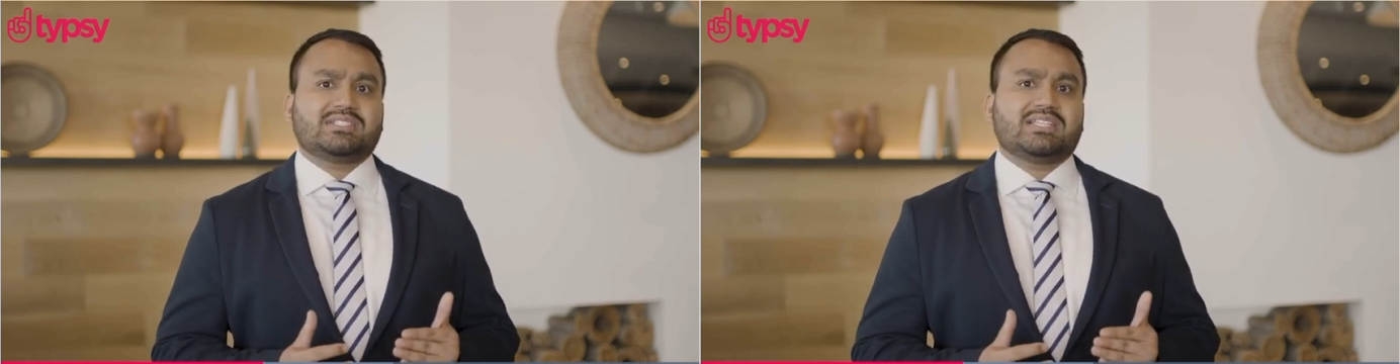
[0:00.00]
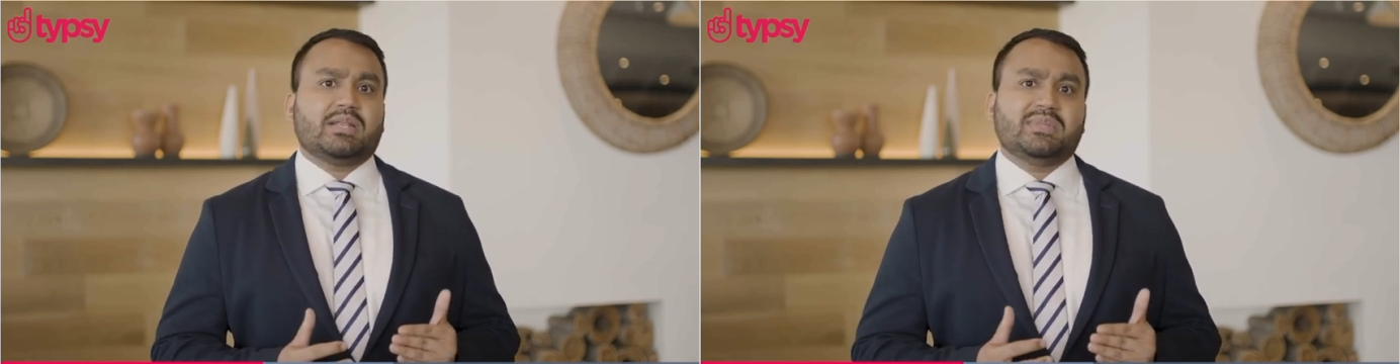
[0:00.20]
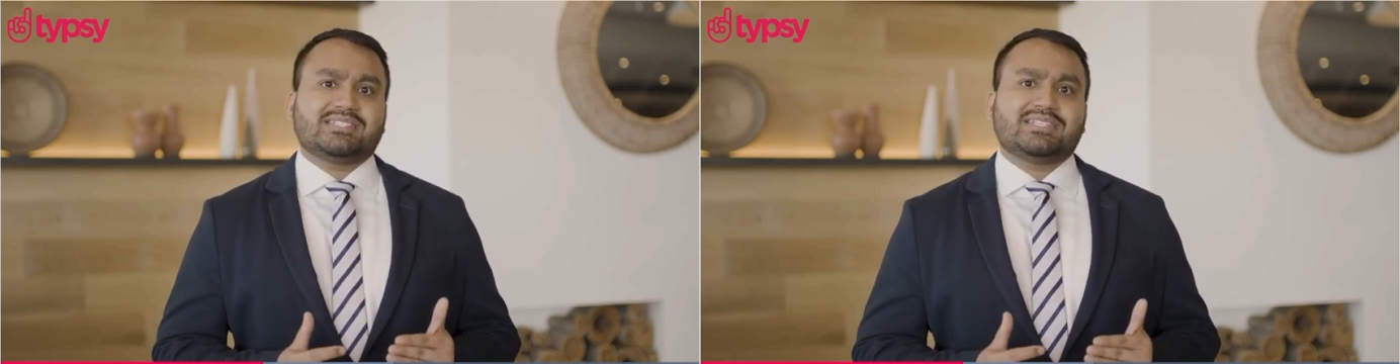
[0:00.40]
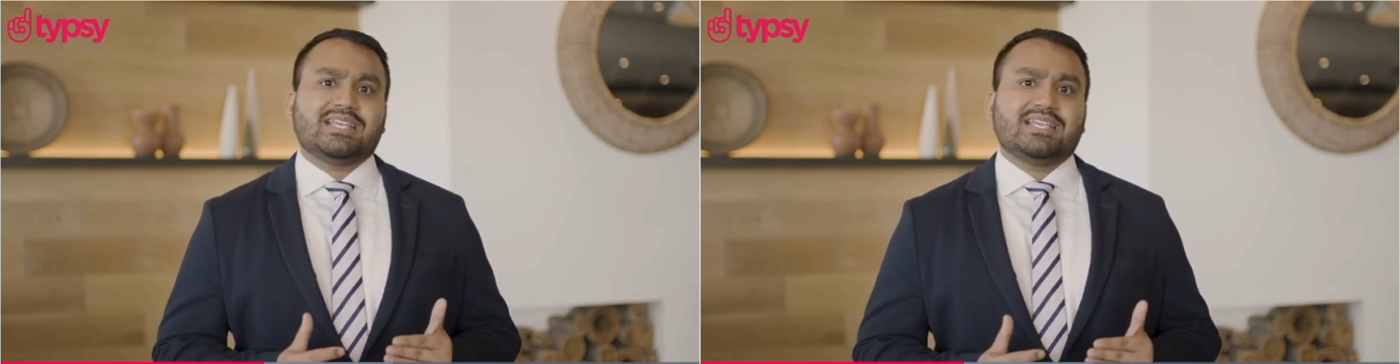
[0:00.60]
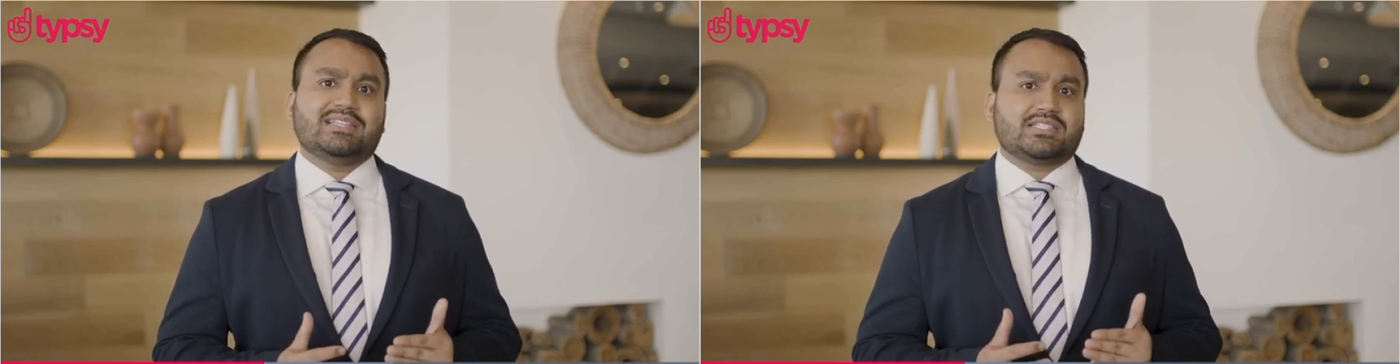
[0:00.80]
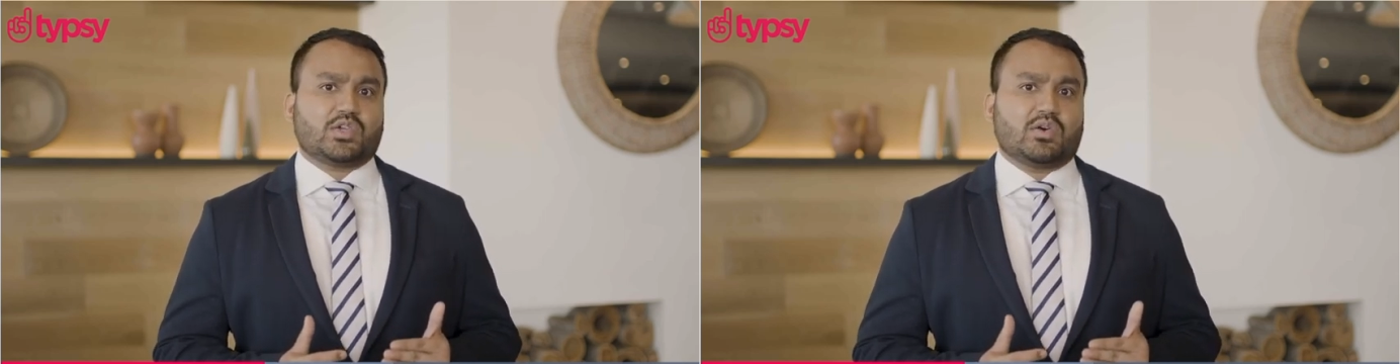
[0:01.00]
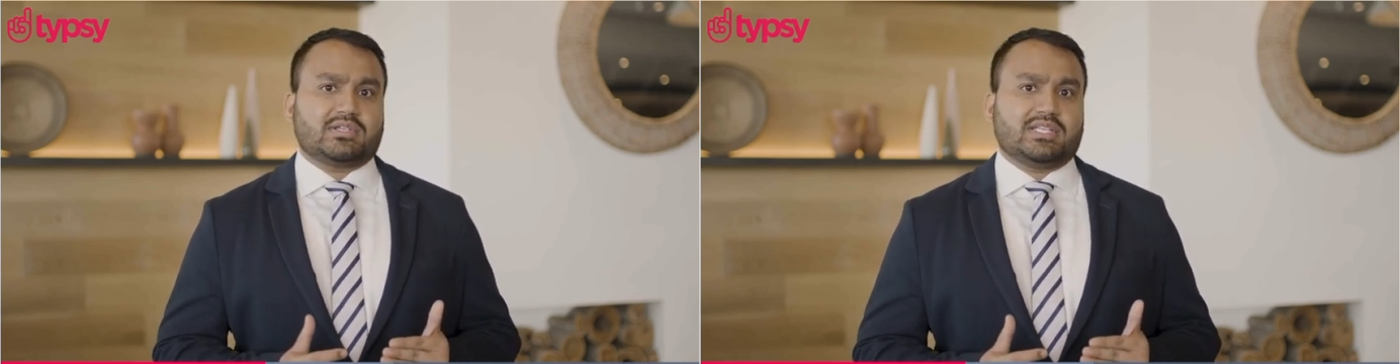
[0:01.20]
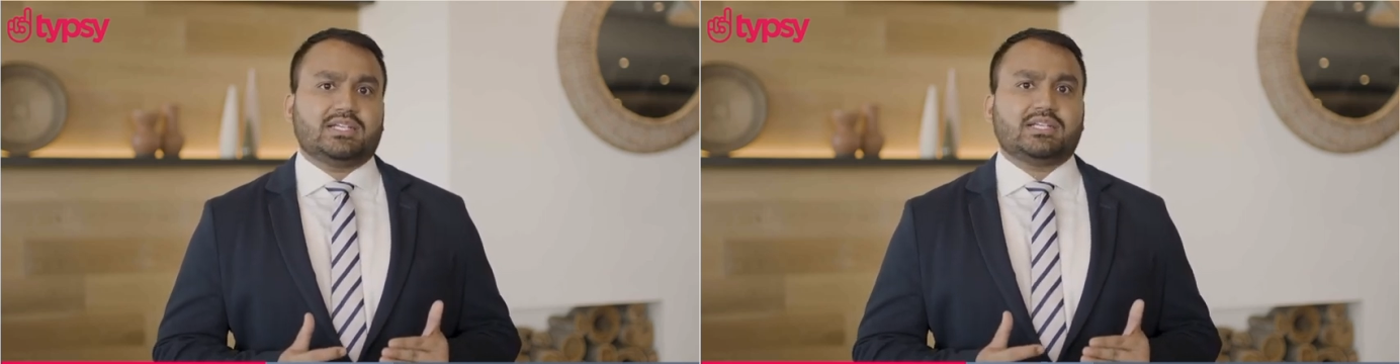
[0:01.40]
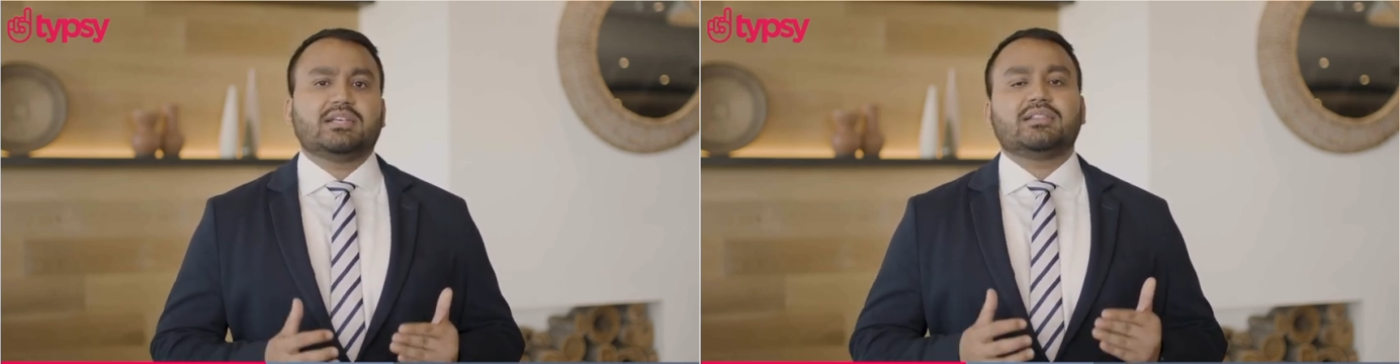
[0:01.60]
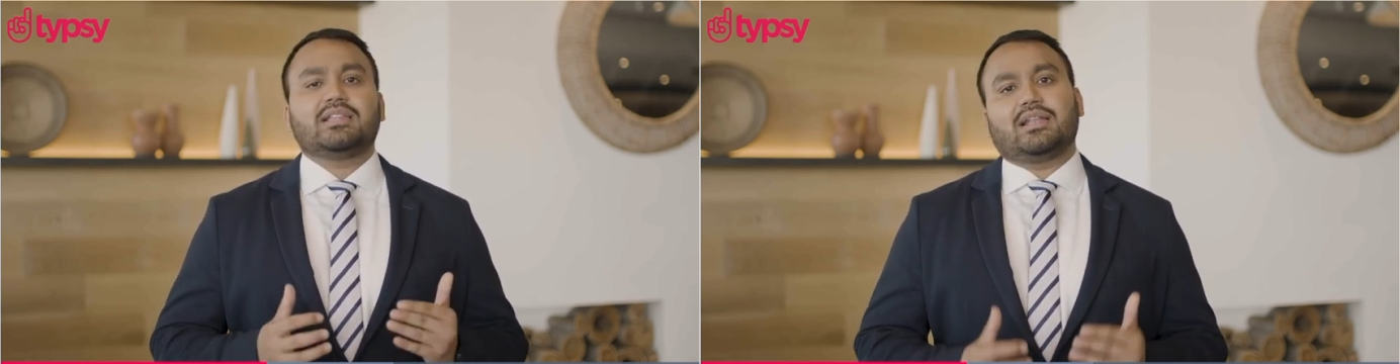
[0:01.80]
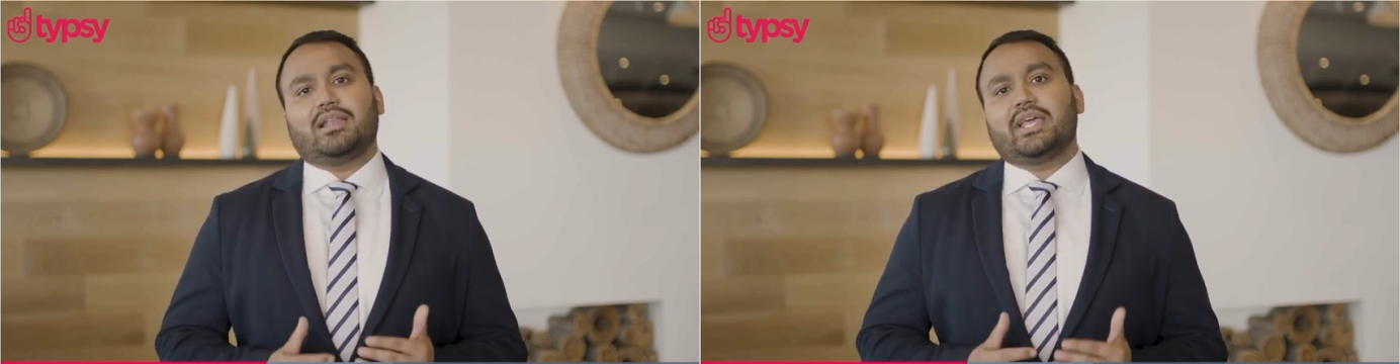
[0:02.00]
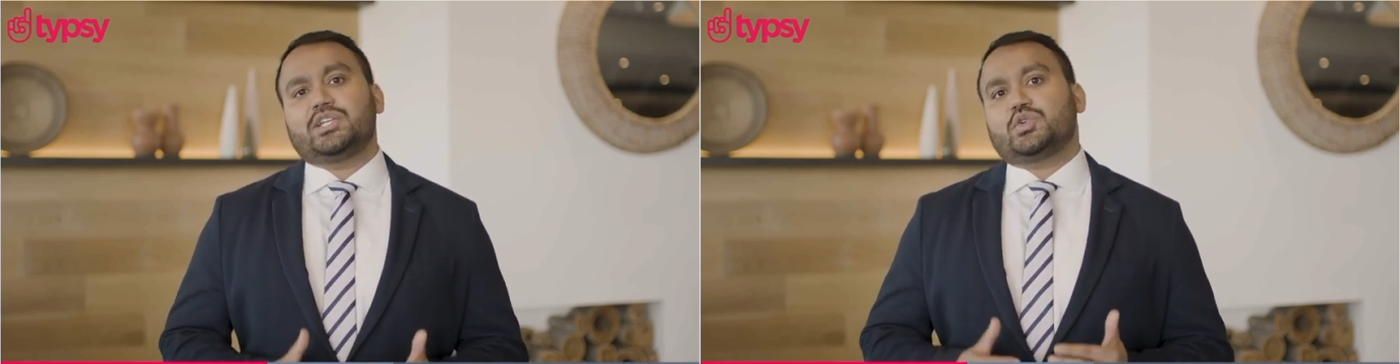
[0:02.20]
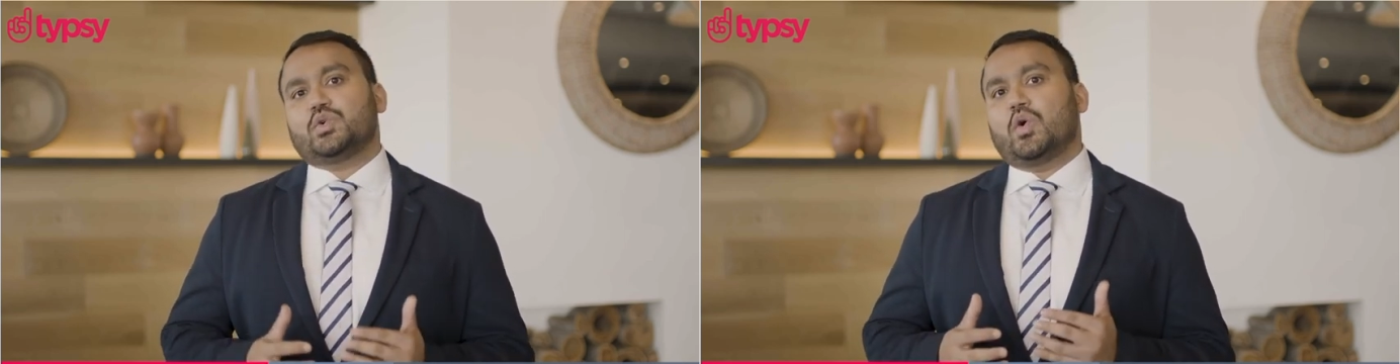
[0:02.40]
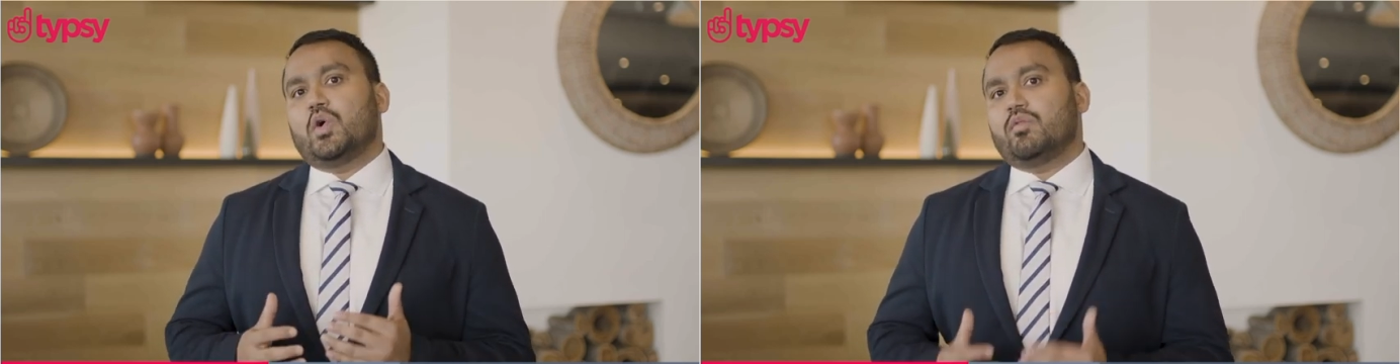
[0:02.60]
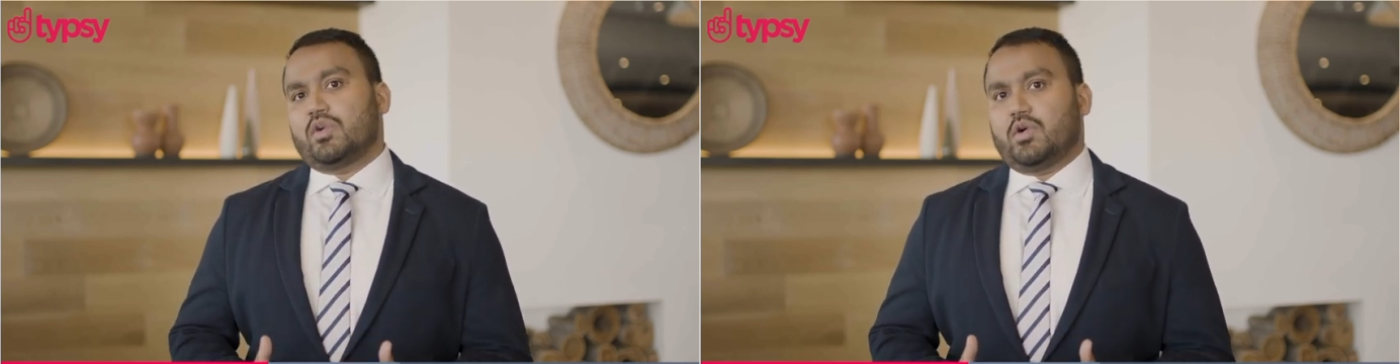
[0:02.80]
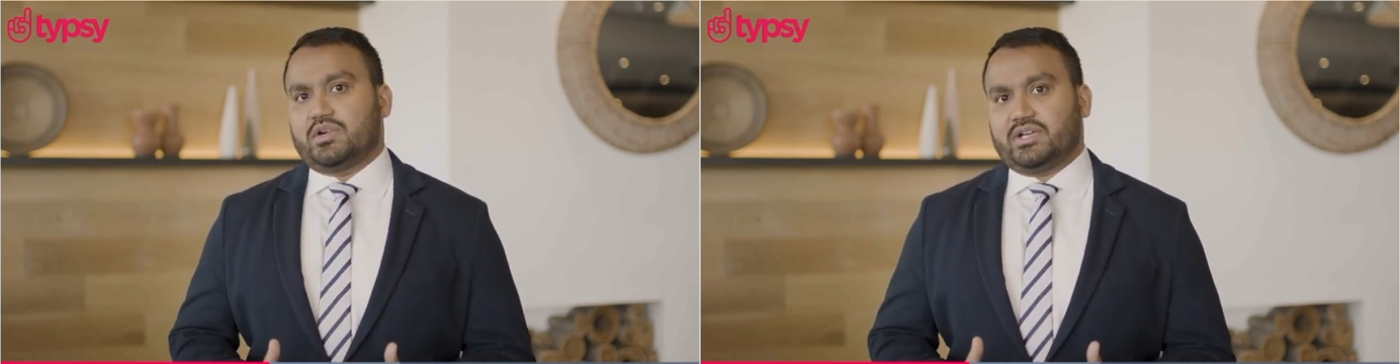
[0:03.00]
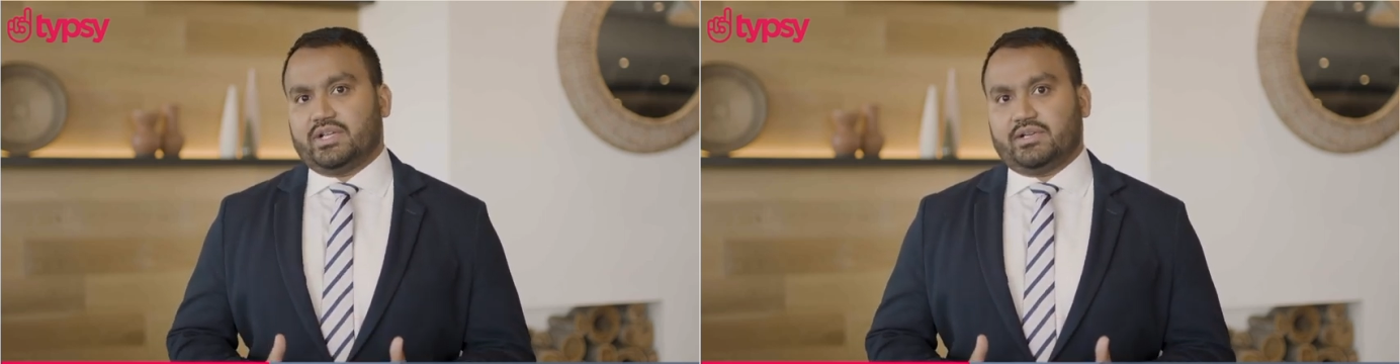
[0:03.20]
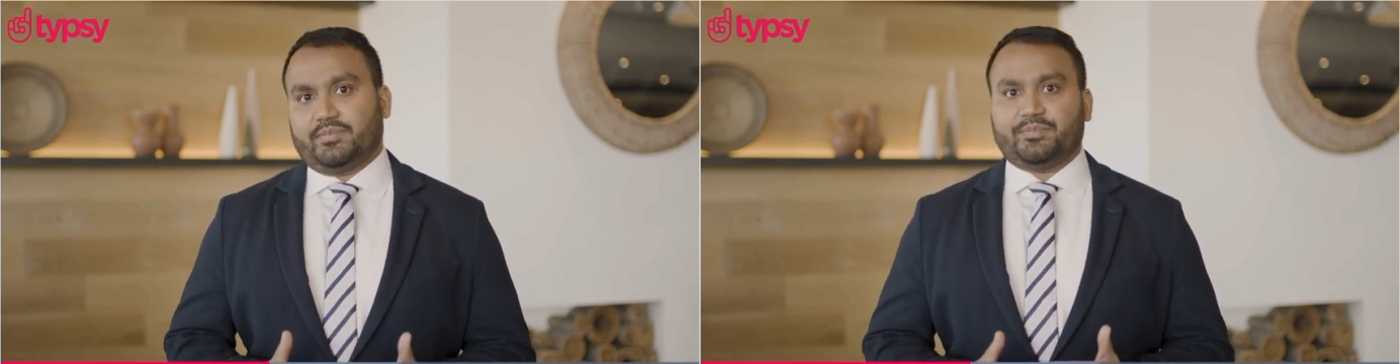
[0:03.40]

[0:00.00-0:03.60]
there a mistake in the stock take that led to over-ordering?